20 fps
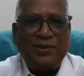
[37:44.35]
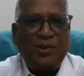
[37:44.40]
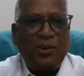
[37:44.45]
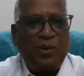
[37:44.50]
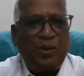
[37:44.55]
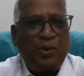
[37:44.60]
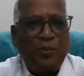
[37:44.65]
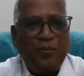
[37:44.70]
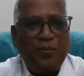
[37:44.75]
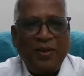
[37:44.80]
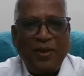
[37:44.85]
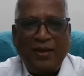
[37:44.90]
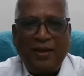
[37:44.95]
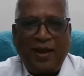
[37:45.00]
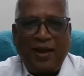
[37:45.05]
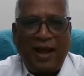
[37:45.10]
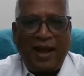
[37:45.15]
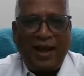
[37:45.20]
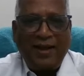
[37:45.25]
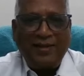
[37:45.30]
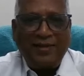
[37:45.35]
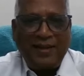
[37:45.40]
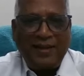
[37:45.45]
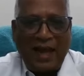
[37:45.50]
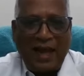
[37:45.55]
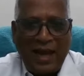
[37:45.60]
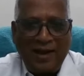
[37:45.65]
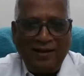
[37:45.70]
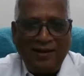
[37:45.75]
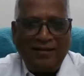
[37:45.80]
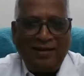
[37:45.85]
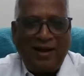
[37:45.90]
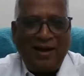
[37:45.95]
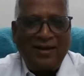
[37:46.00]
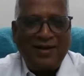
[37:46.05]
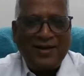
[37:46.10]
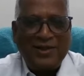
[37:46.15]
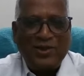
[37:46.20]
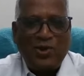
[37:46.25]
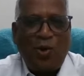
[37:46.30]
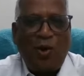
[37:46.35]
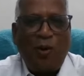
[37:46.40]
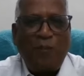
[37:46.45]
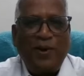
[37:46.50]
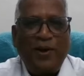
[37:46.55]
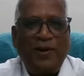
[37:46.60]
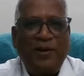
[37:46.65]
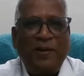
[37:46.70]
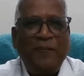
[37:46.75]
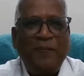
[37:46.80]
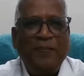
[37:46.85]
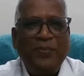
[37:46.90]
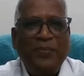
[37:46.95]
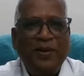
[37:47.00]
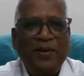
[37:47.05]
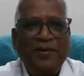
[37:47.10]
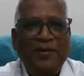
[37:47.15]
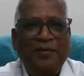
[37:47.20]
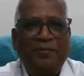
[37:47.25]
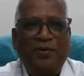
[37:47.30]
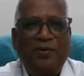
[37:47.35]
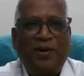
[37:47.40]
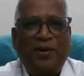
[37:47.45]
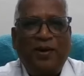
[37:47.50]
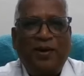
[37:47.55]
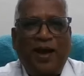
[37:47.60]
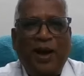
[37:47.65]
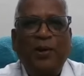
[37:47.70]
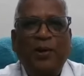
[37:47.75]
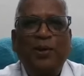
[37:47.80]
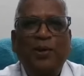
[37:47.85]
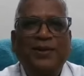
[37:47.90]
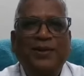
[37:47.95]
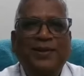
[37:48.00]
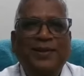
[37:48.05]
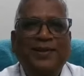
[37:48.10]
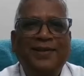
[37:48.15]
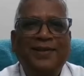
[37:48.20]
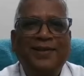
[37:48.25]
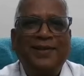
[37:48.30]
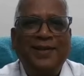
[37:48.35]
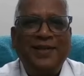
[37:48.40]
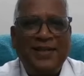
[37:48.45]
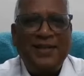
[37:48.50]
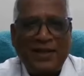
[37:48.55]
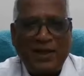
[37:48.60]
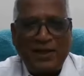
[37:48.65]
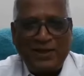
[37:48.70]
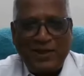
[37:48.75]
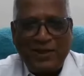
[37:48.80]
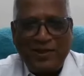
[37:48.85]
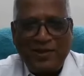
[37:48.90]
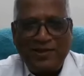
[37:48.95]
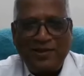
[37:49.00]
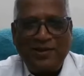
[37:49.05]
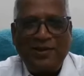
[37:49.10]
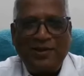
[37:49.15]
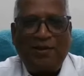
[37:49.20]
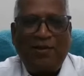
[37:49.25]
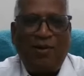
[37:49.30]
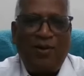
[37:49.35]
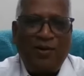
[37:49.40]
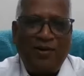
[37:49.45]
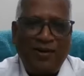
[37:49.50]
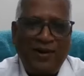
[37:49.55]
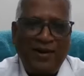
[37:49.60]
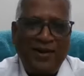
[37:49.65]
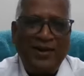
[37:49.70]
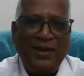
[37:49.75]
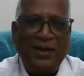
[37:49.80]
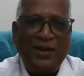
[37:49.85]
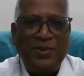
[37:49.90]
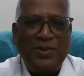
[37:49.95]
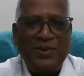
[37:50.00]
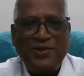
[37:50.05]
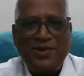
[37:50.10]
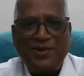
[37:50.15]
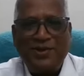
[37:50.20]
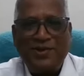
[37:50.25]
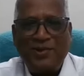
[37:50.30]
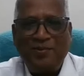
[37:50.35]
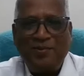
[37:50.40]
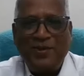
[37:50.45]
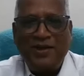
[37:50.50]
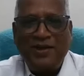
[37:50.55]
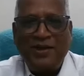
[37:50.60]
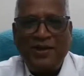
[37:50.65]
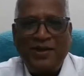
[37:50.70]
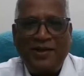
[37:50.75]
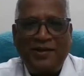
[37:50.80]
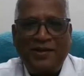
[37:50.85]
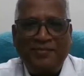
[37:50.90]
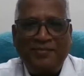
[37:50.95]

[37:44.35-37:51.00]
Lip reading: So I thank and stop here for allowing the discussion or any questions to be taken.